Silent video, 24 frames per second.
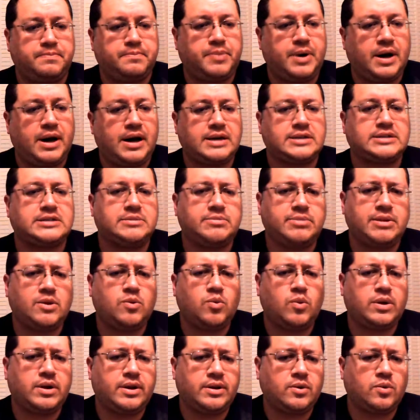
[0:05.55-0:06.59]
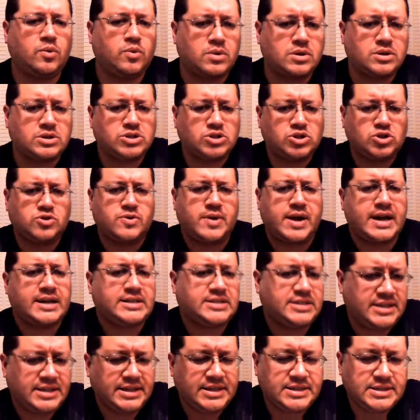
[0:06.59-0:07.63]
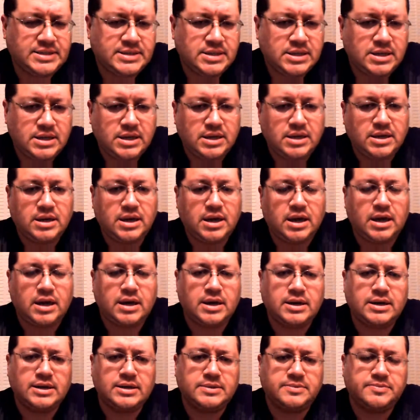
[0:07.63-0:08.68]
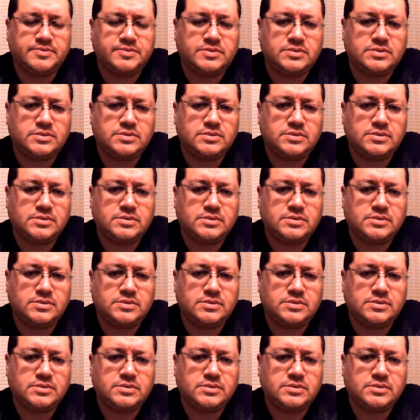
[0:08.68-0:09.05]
possibly one of the worst tragedies to